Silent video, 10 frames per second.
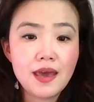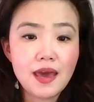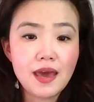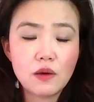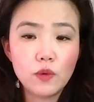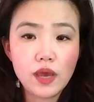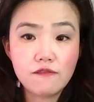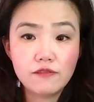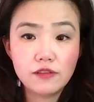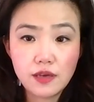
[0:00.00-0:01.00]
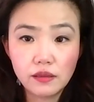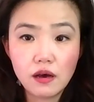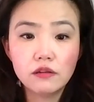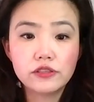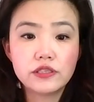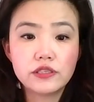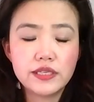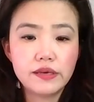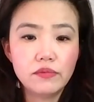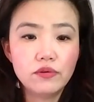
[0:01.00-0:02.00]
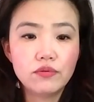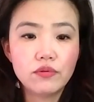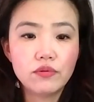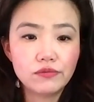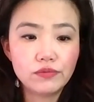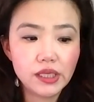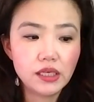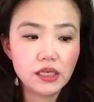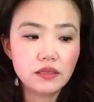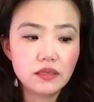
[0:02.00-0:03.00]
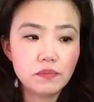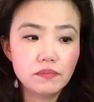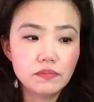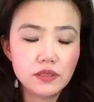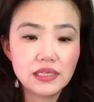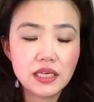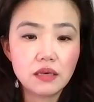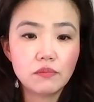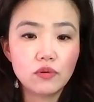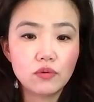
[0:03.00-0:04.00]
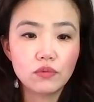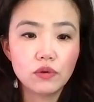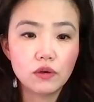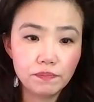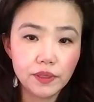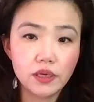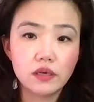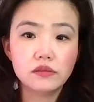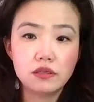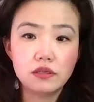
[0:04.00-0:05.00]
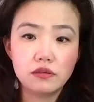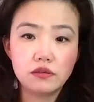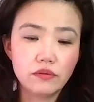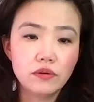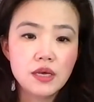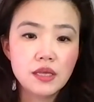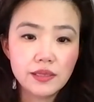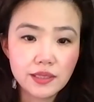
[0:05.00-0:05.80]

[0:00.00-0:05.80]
And then we have the technology team who are really the team who will build, the